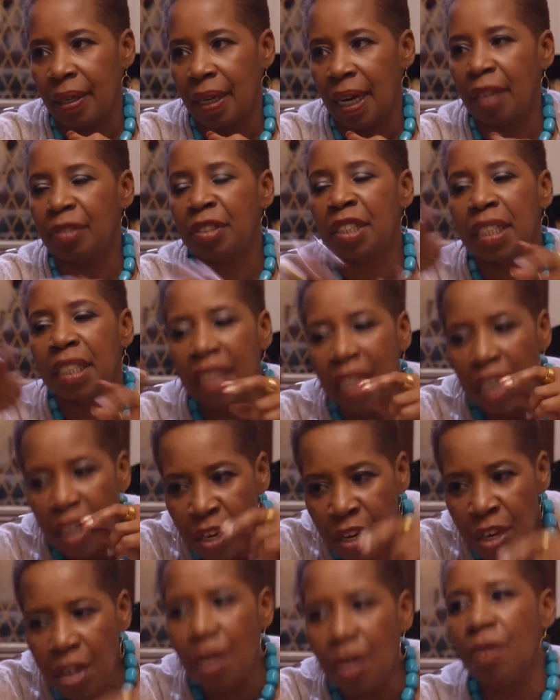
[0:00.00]
If she
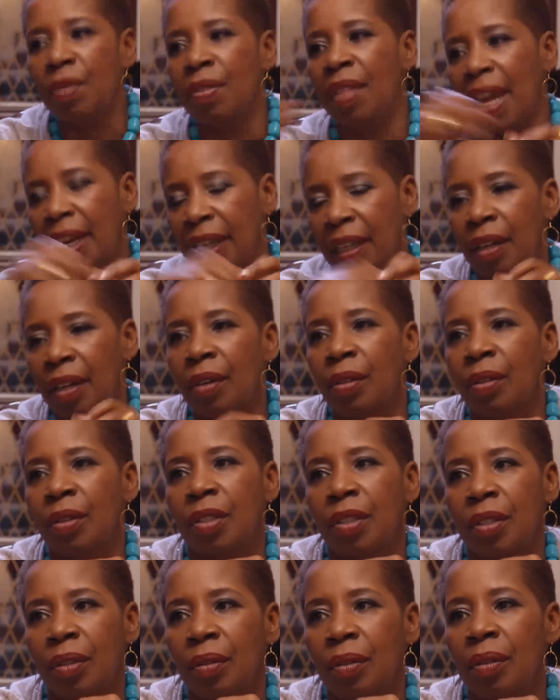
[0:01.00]
knew that it
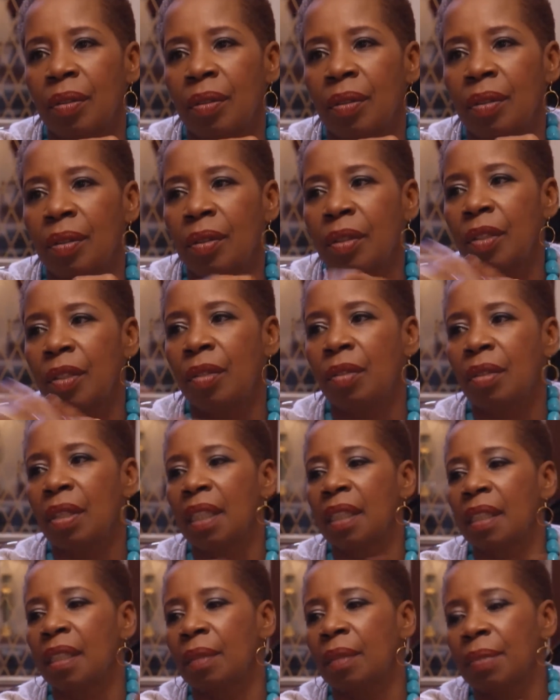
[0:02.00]
hurt you, do you
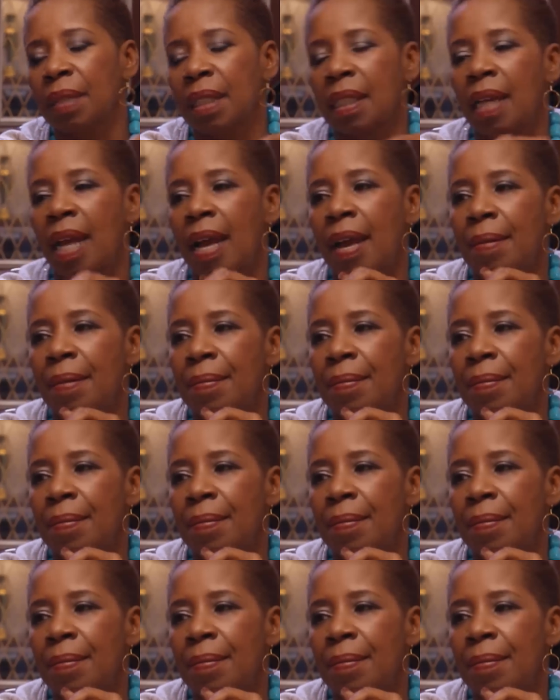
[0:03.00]
think she would stop?